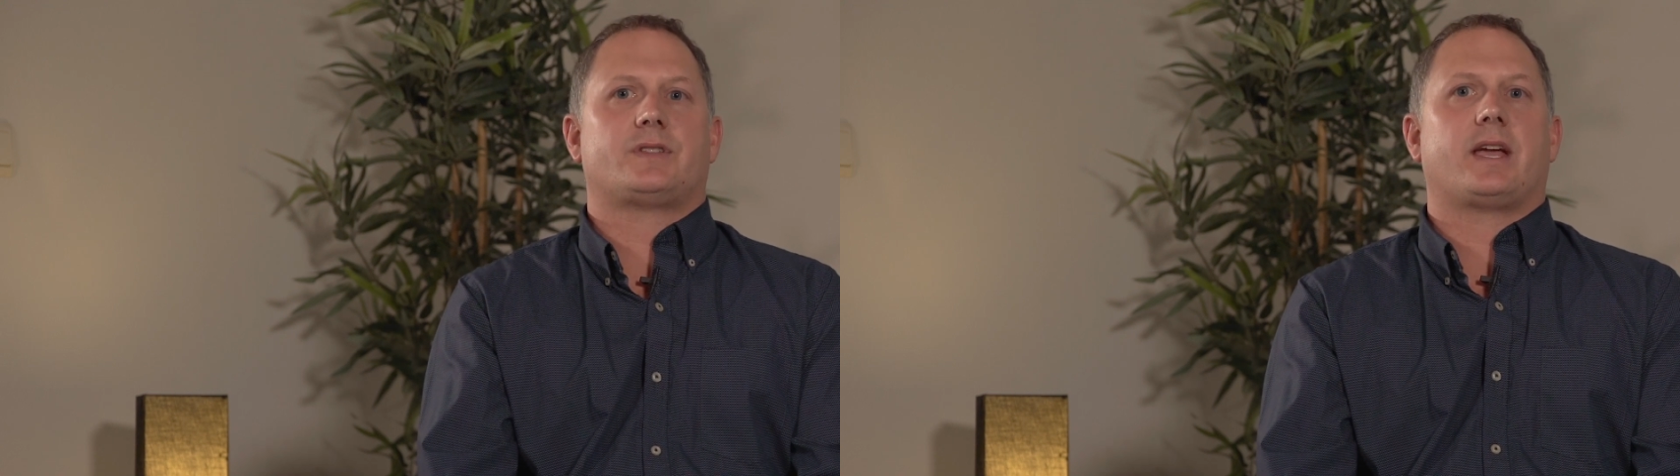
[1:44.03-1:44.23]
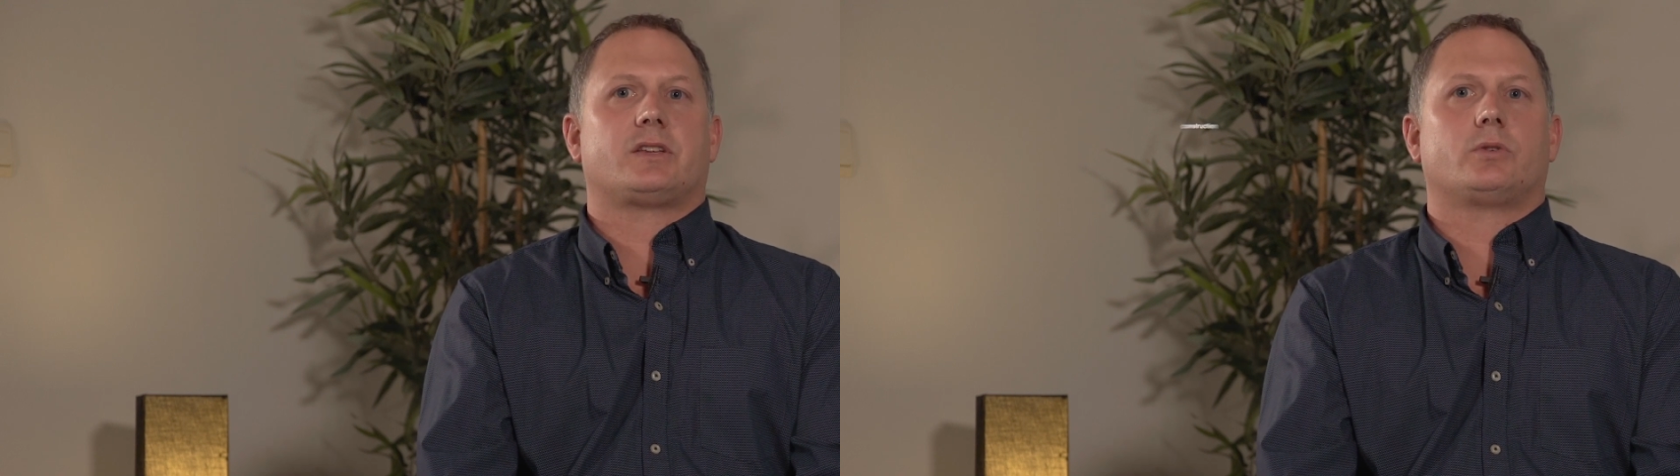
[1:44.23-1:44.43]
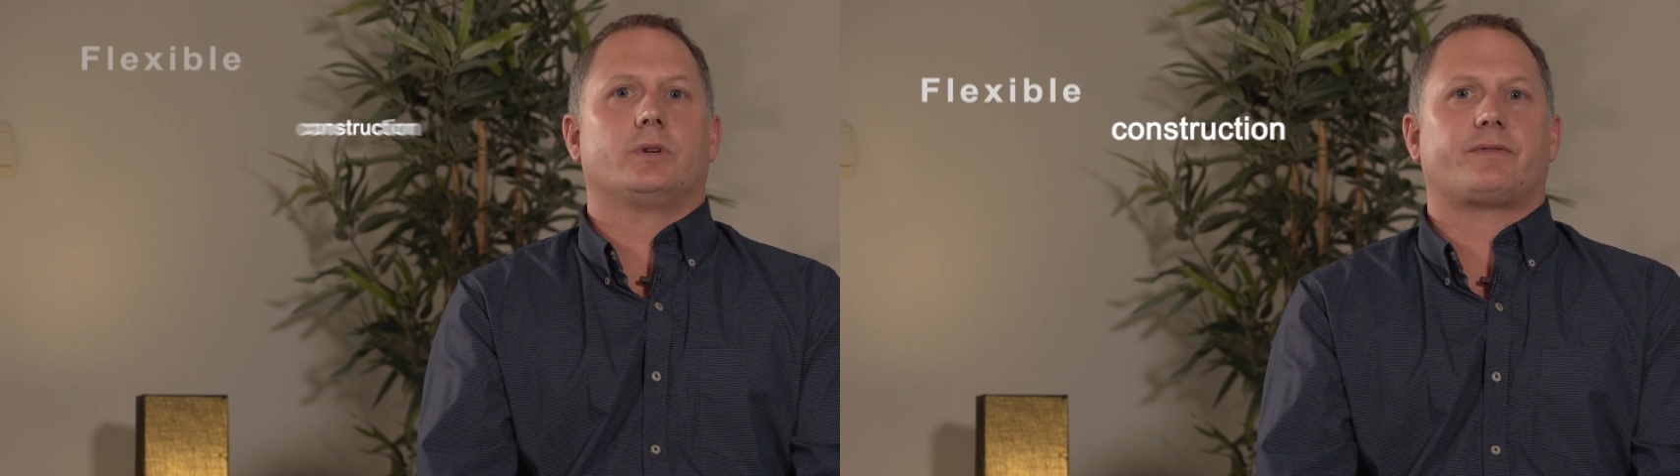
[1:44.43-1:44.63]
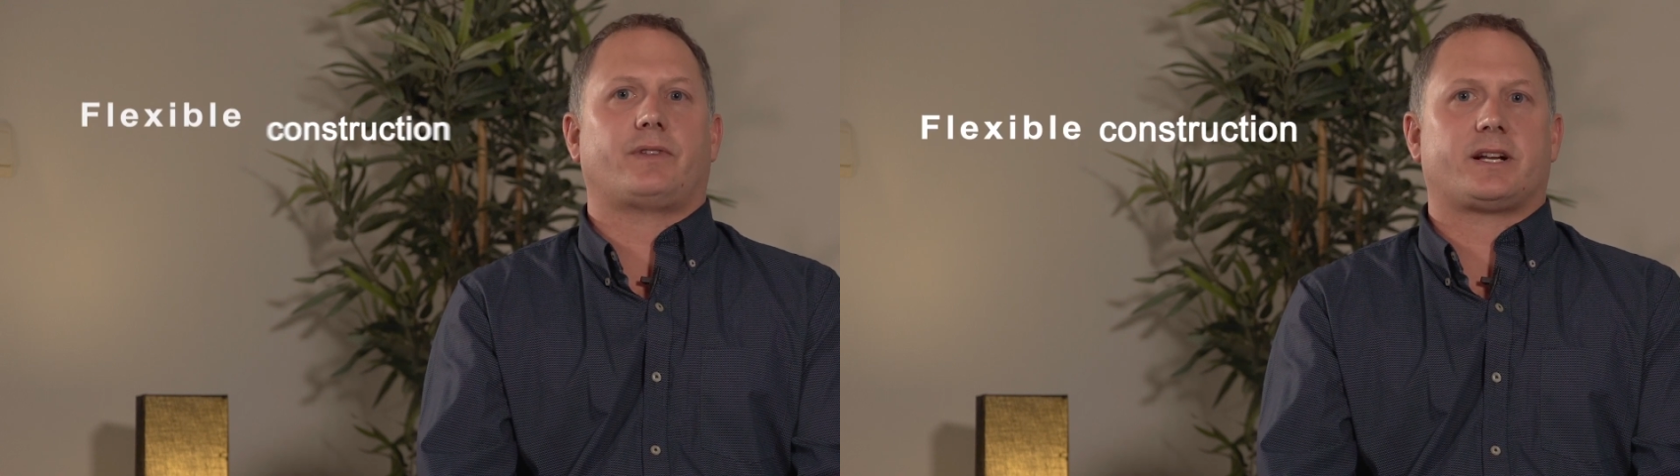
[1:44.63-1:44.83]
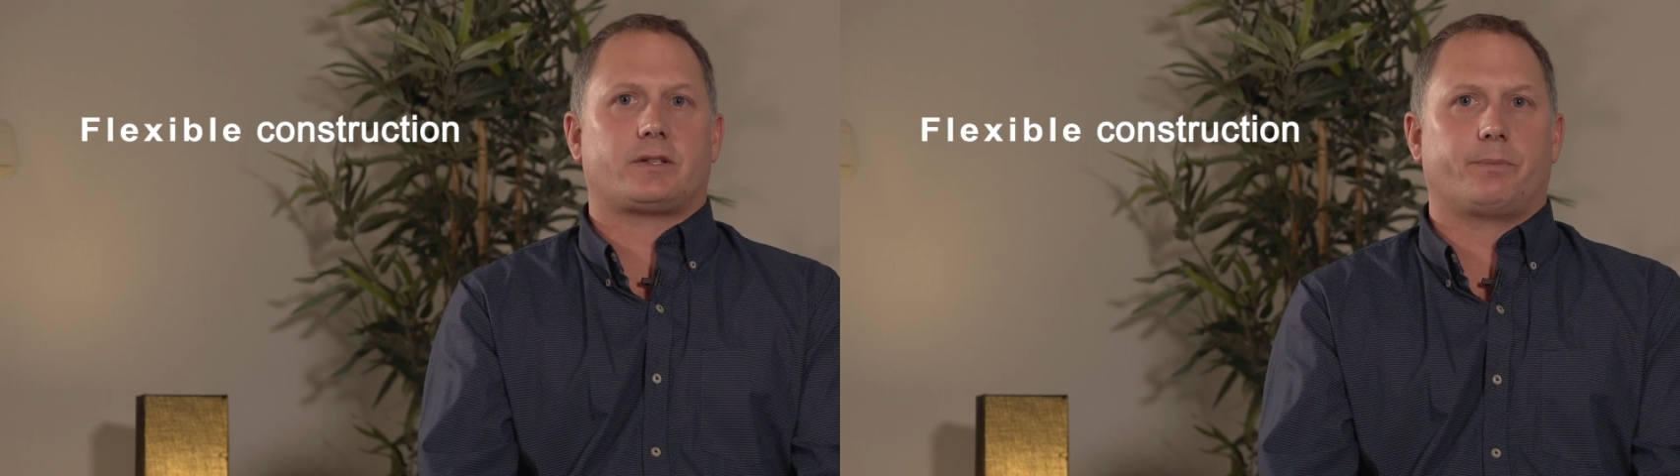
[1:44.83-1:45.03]
thanks to its
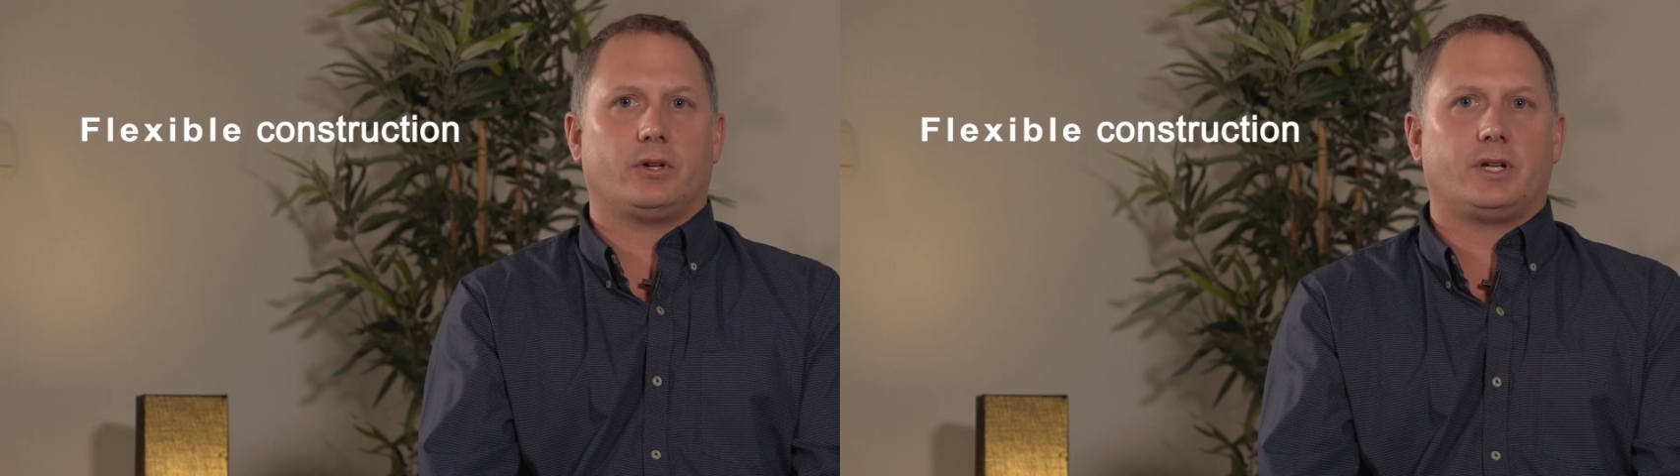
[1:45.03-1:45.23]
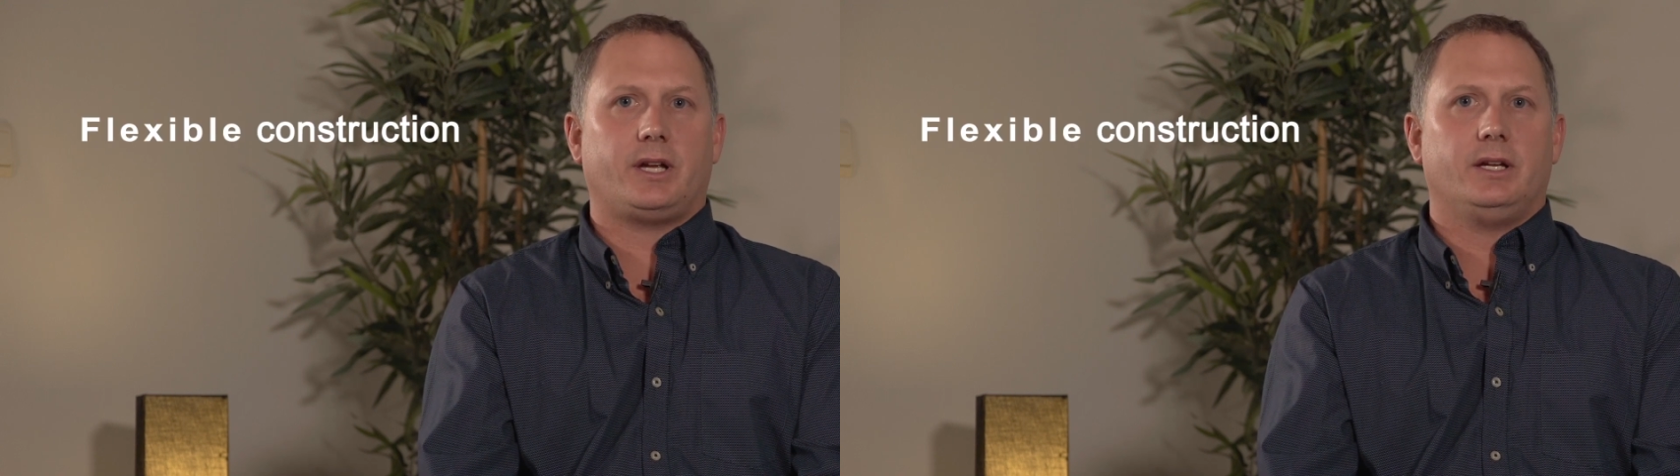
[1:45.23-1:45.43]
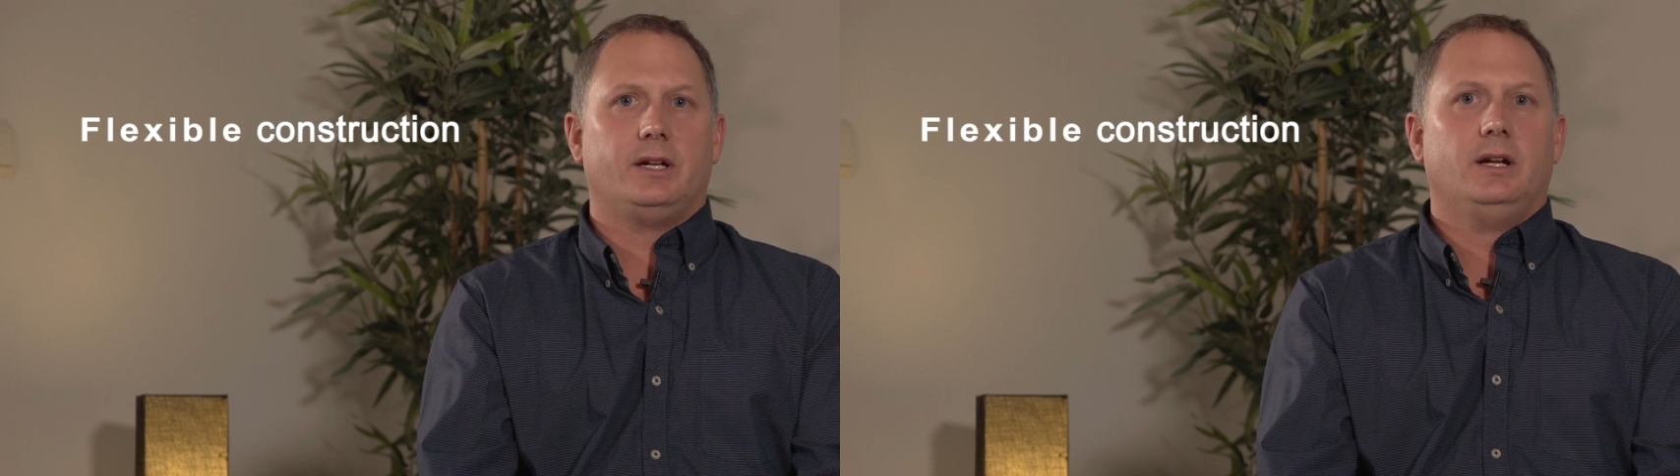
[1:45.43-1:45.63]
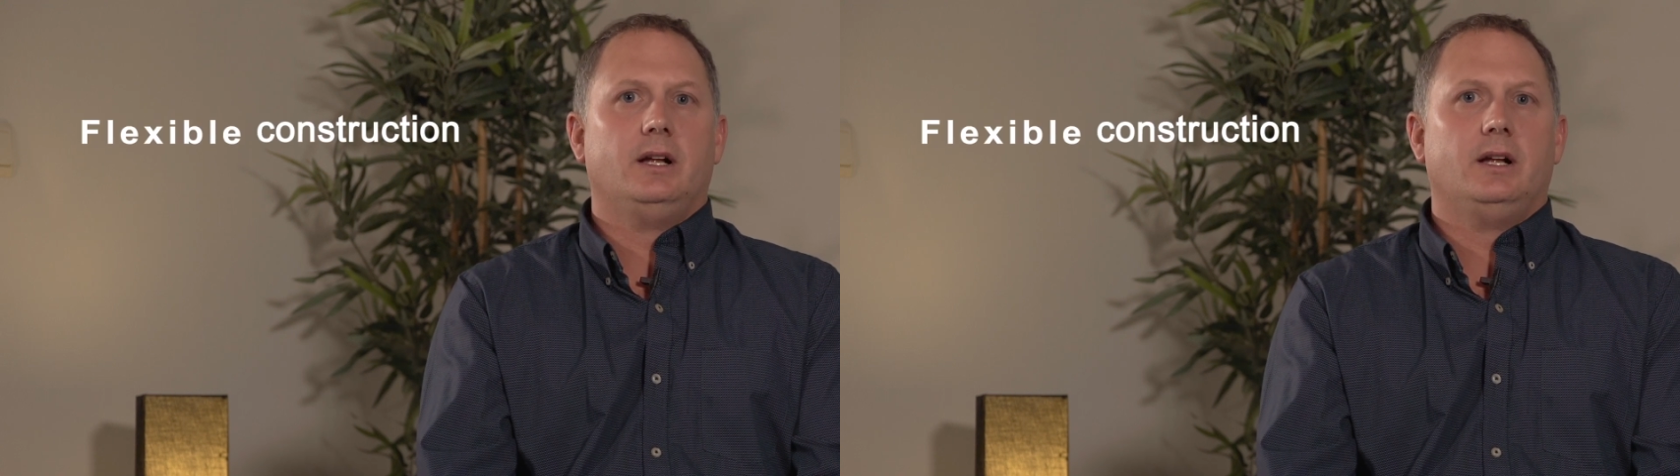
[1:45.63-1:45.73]
flexibility